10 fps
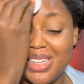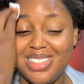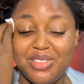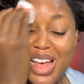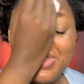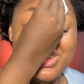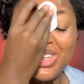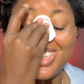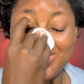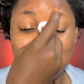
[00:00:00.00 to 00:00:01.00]
and most of
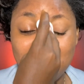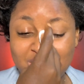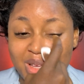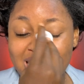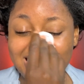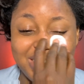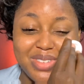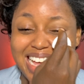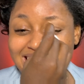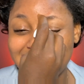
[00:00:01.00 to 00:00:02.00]
the times I
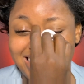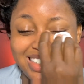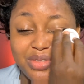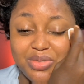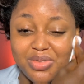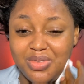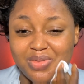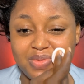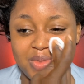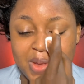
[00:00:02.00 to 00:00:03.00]
think those are the kind of
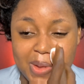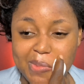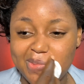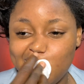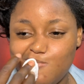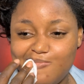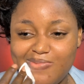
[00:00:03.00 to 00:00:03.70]
clients